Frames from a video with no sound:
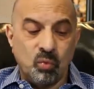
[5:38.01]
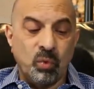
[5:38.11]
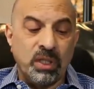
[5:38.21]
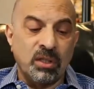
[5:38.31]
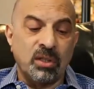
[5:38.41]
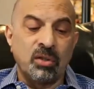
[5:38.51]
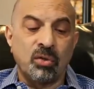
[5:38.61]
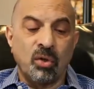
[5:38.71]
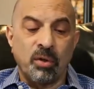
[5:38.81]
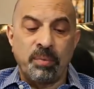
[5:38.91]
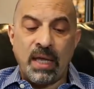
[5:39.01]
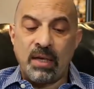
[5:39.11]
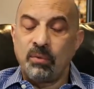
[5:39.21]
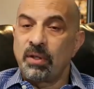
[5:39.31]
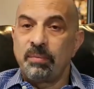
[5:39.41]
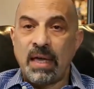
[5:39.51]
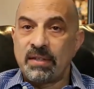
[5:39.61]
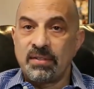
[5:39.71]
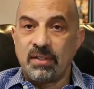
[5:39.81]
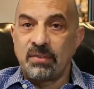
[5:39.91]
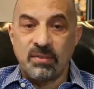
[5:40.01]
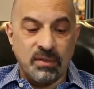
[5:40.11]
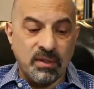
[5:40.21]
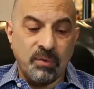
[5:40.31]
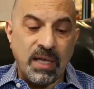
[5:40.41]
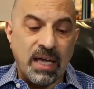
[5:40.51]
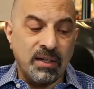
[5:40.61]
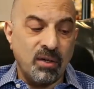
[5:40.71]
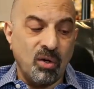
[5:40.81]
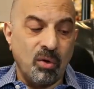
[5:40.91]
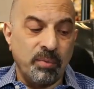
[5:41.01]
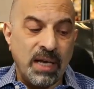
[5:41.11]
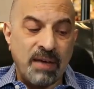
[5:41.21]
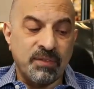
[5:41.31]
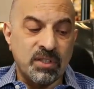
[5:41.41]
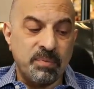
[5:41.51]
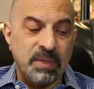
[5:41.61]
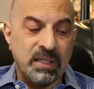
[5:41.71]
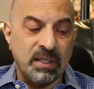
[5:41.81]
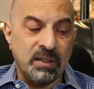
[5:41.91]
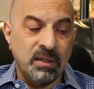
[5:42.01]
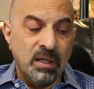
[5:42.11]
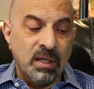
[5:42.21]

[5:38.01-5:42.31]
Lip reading: We couldn't control the pain with medicines that we had at home, and after speaking